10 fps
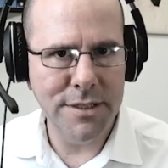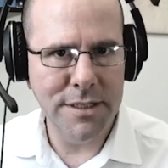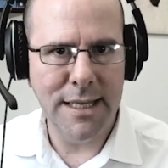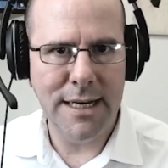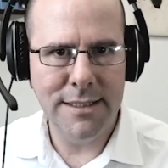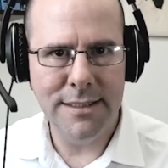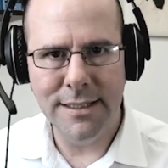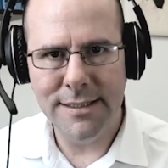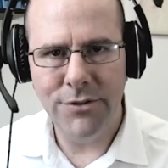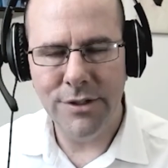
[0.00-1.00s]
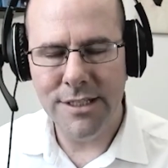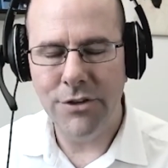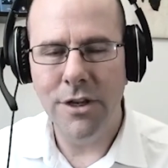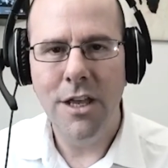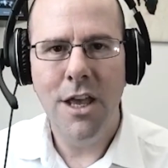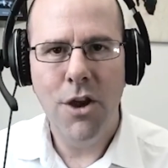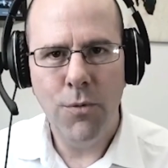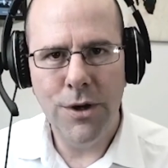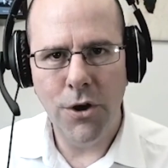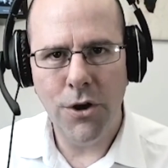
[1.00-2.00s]
analysis, etc., etc.
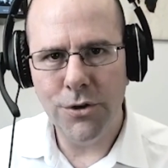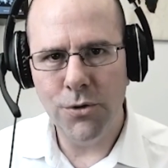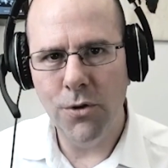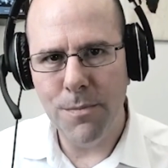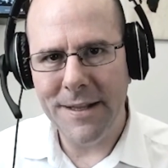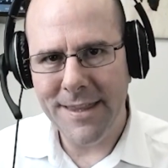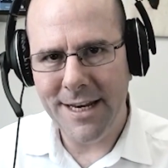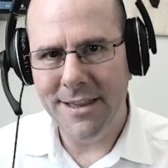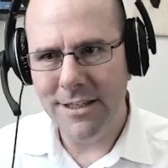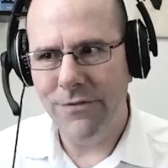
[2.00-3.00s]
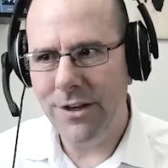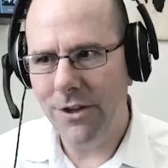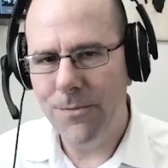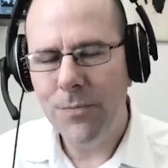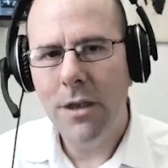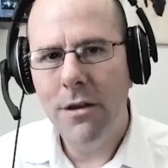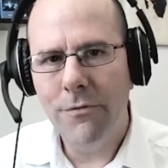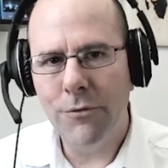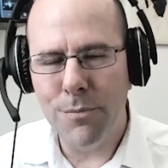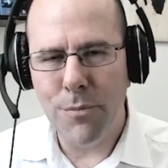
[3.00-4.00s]
We're not going to talk about that in this video.
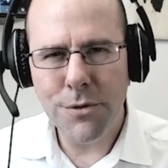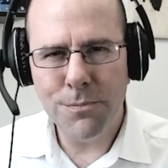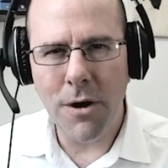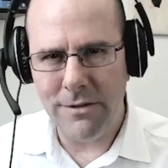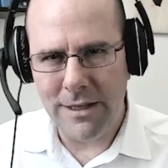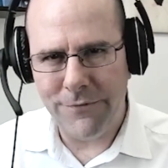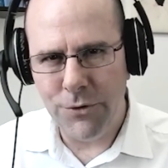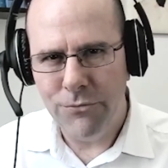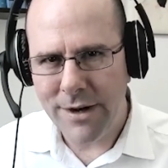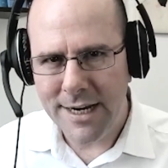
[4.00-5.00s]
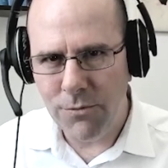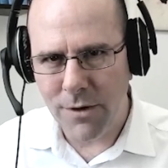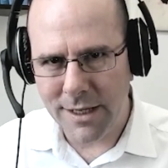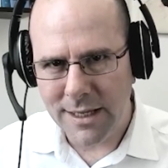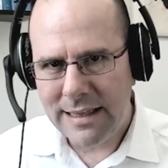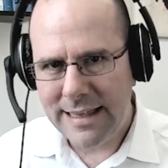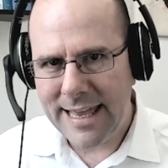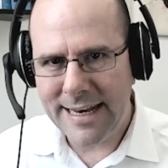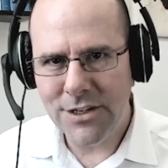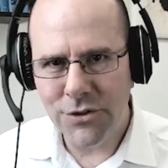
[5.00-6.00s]
For the most part, if you really want to get
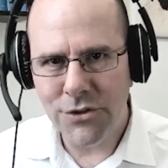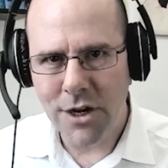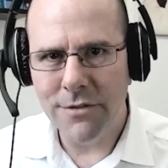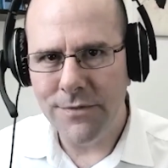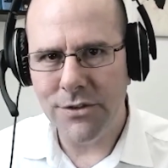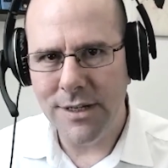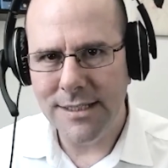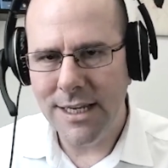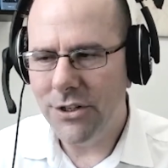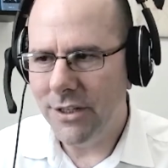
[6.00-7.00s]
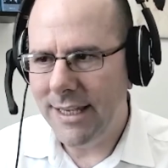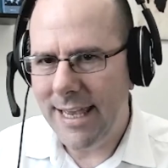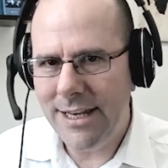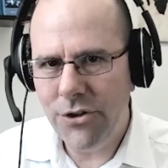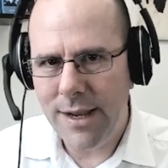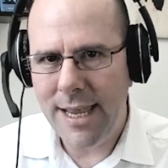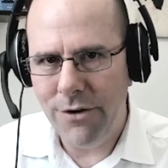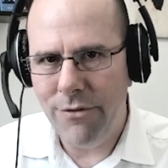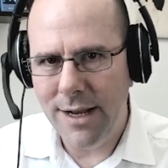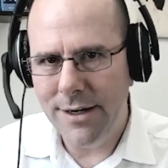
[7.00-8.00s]
into data visualization, get your head
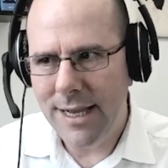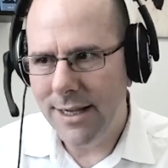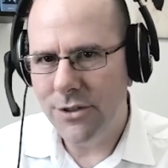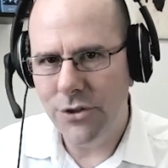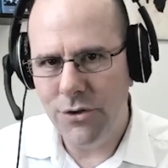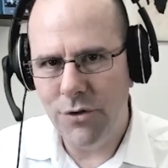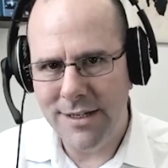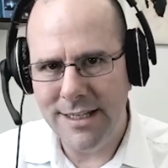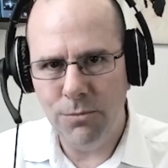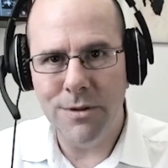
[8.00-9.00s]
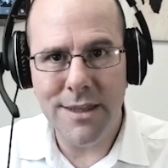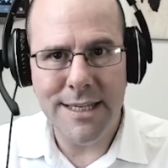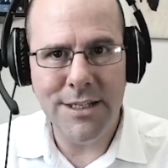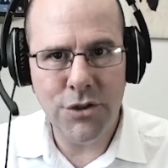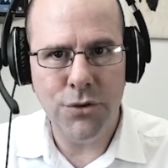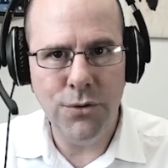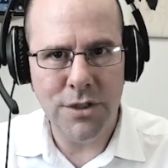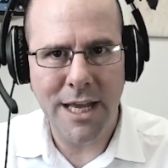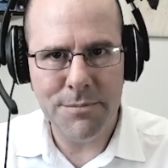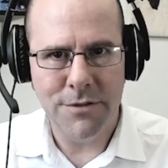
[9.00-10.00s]
around how to deal with these two
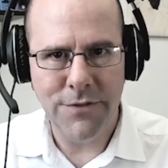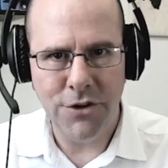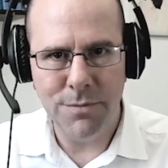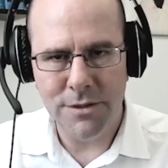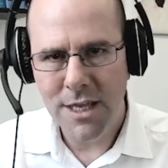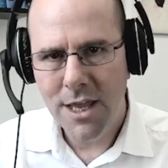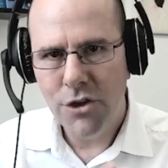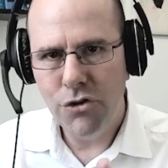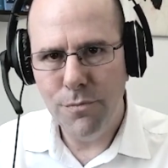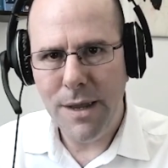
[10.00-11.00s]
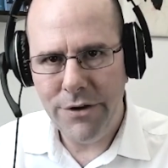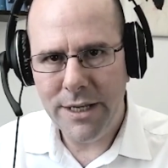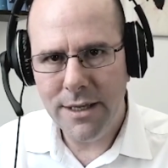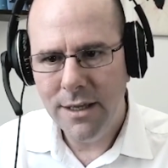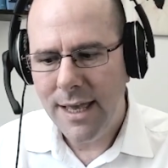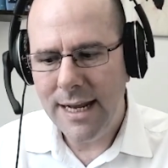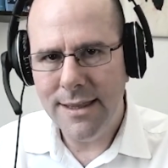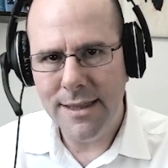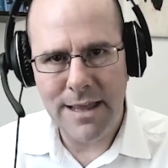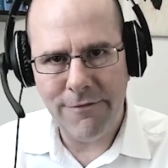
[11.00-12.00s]
types of variables. Numeric,
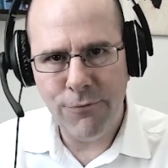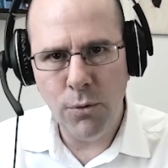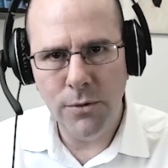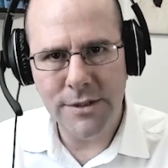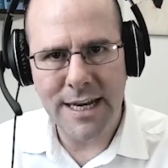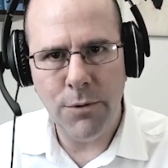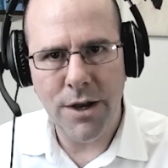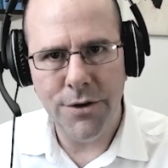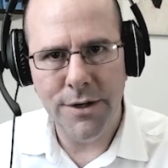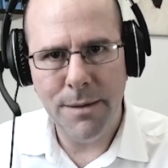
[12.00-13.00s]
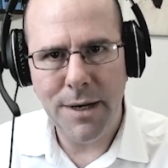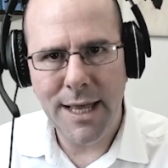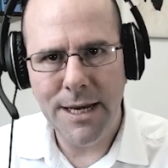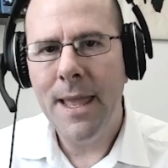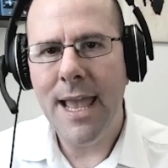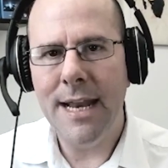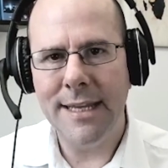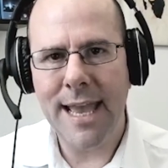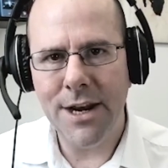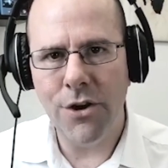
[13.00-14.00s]
anything that falls anywhere on a number line, and
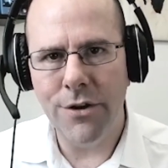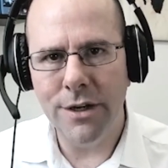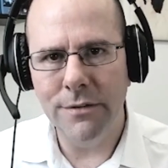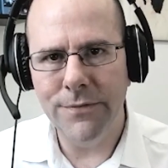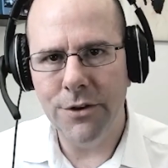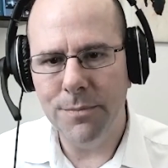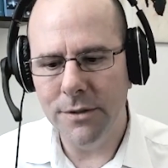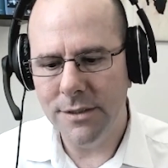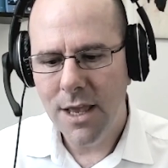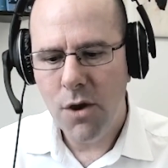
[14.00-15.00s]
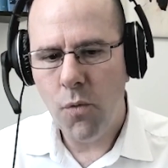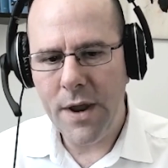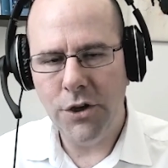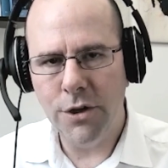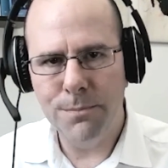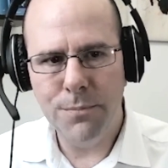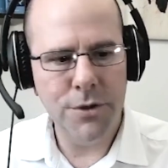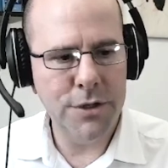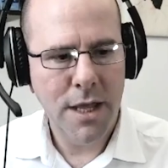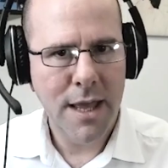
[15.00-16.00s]
categorical variables, where you can put
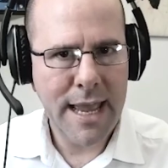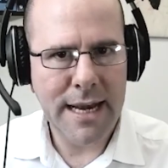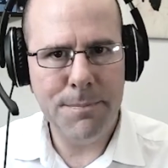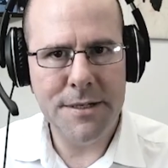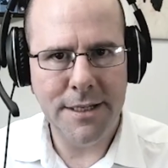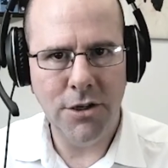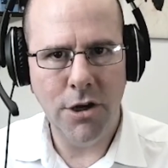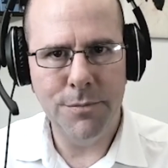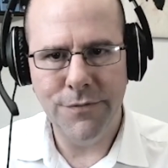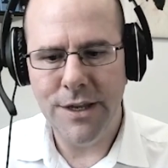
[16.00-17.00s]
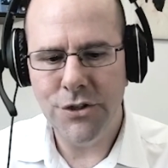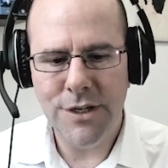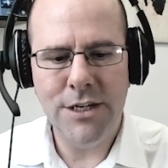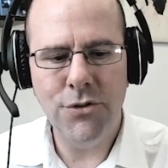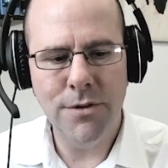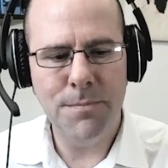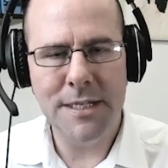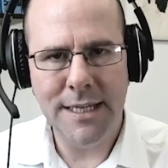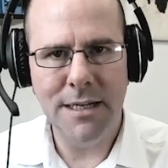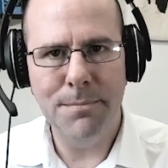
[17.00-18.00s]
any particular observation into a
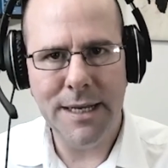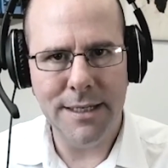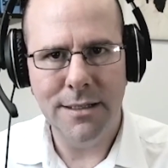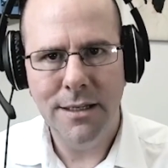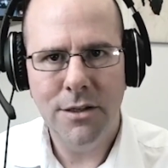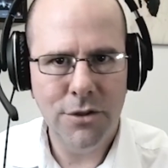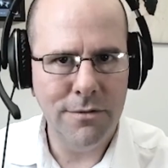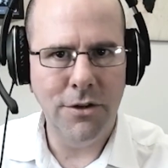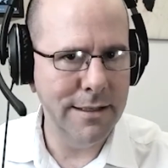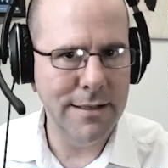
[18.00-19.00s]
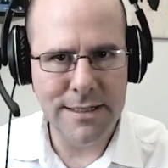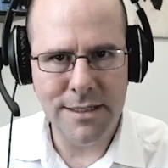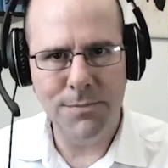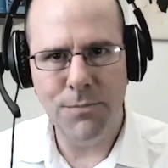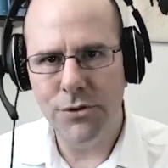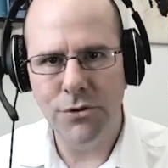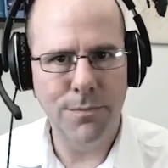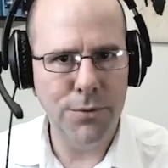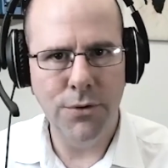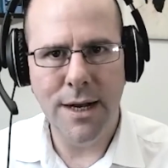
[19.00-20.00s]
particular bucket. You know, is this person got
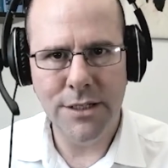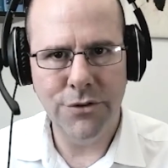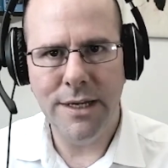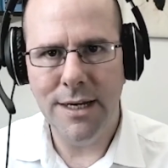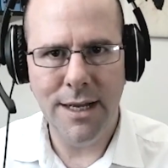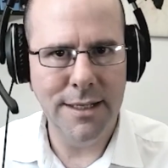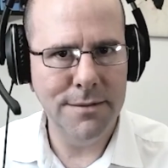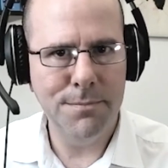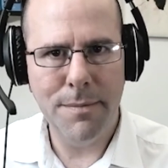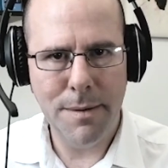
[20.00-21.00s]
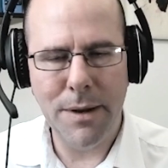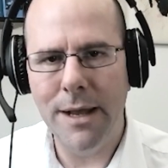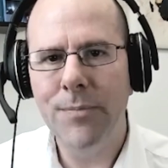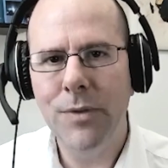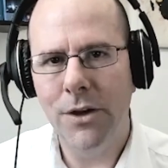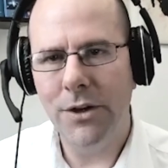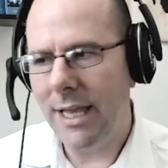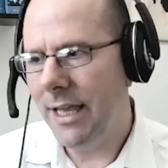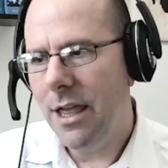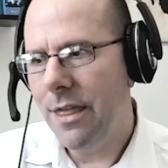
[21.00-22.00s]
blue eyes, green eyes, blah, blah, blah. Okay,
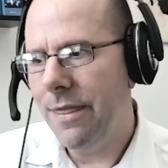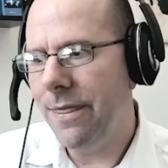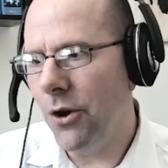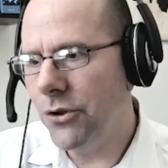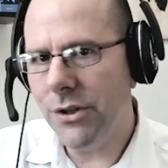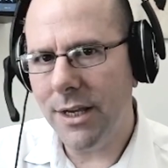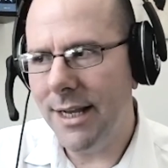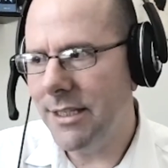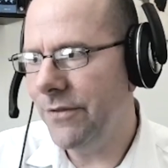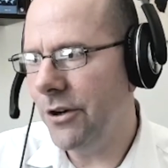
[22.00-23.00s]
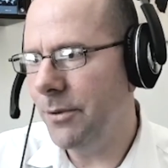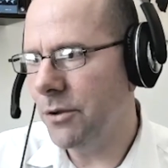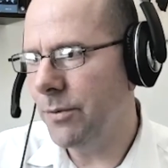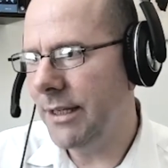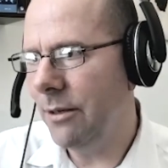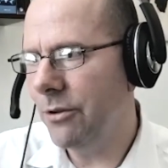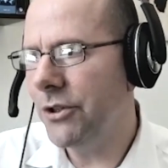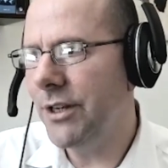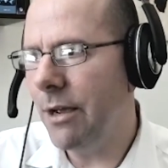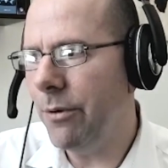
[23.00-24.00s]
those are the kinds of variables we're dealing with.
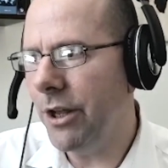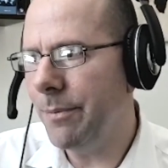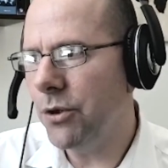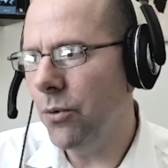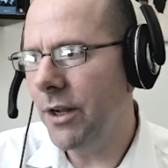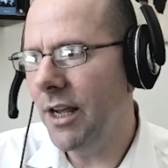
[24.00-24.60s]
Today, we're going to be talking